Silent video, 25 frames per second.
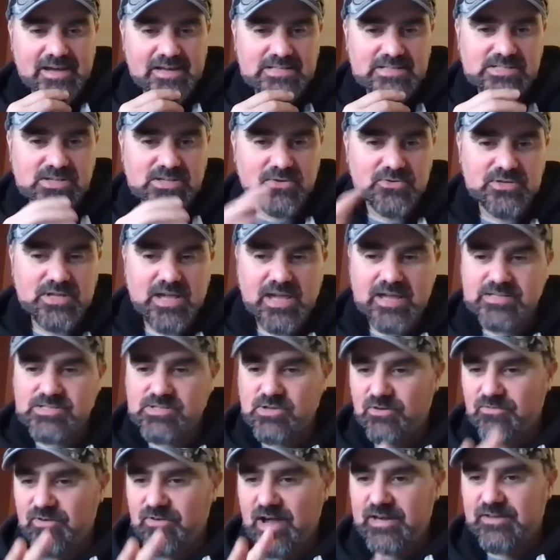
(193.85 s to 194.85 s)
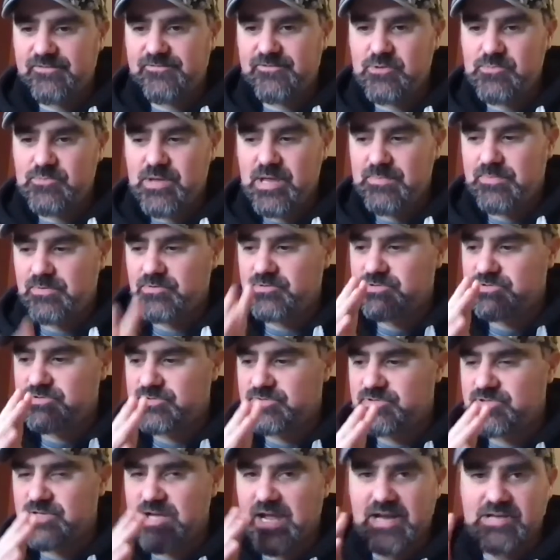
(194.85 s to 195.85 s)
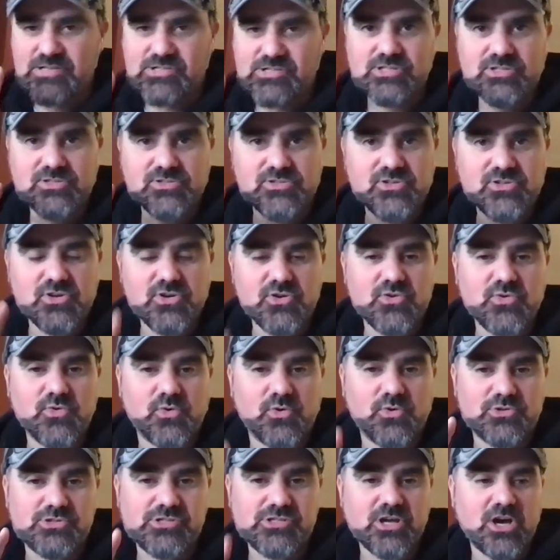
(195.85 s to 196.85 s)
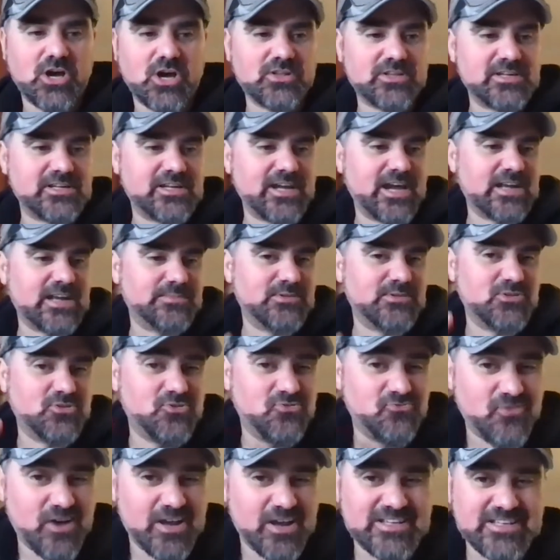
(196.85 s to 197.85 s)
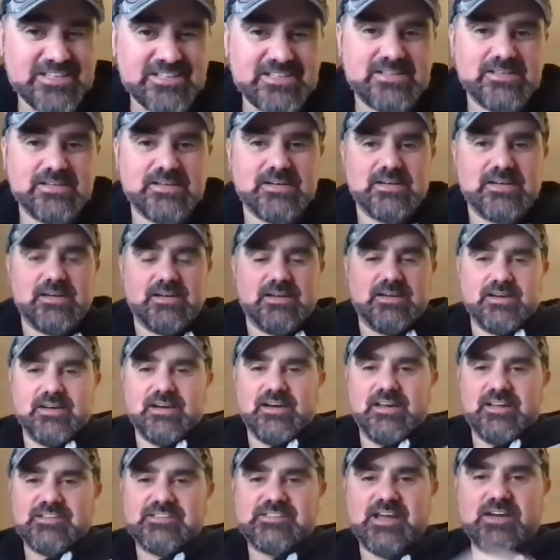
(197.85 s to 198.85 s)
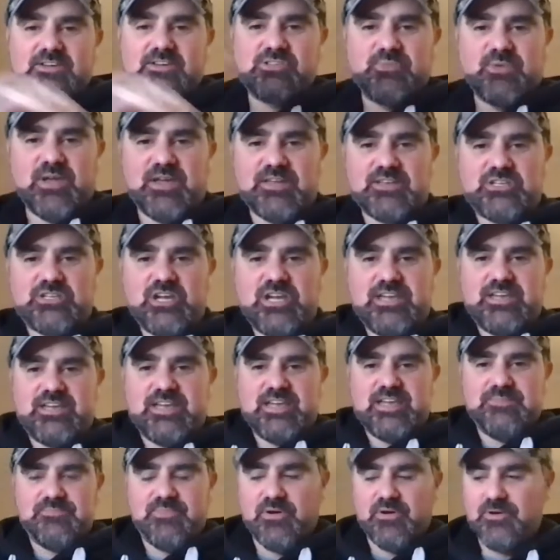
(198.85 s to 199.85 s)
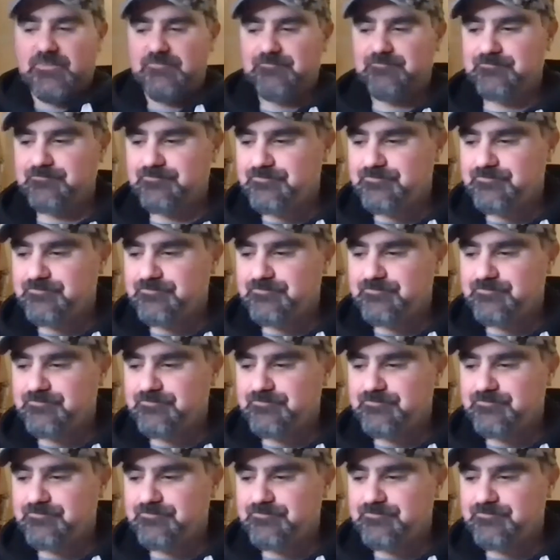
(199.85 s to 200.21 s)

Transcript: So I've had a few people actually do or start the academy already. Sounds a bit cheeky, but